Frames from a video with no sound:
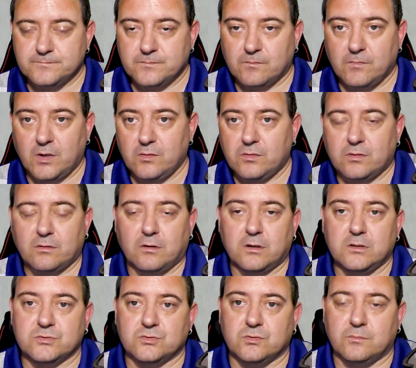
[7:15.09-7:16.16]
Mouth to lung
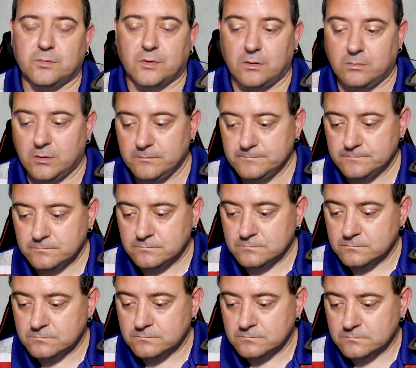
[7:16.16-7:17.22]
is no problem,
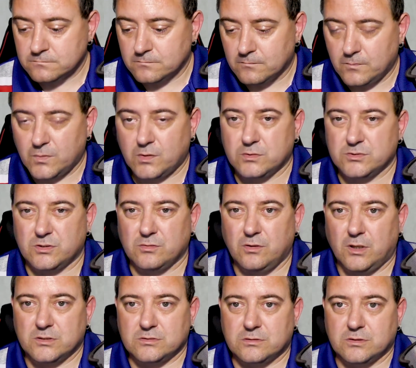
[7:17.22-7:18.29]
because you're not
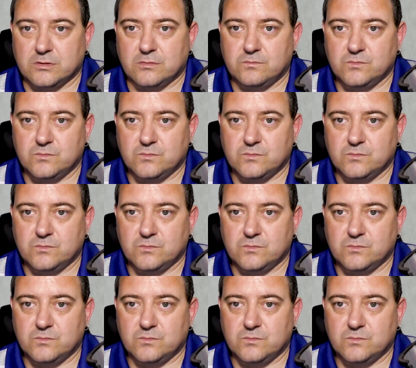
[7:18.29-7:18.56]
actually